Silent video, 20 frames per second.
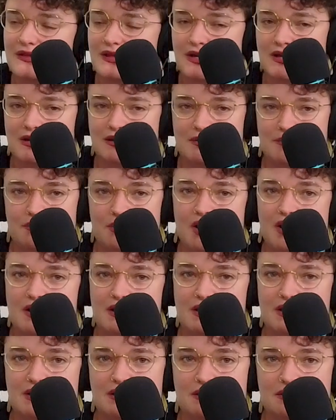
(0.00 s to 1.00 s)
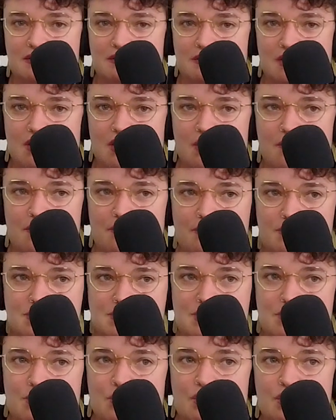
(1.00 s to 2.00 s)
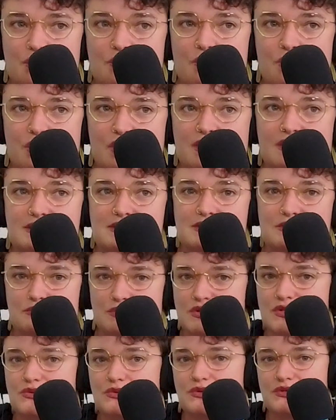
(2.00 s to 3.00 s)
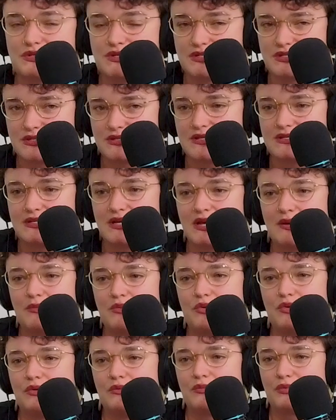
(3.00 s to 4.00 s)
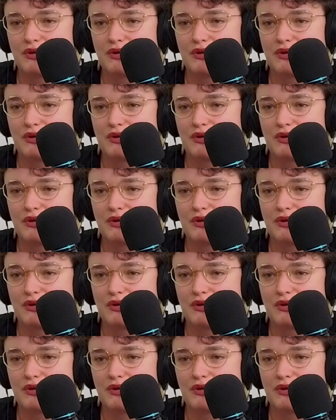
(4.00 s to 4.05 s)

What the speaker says: They embody someone who brings the resources to the table,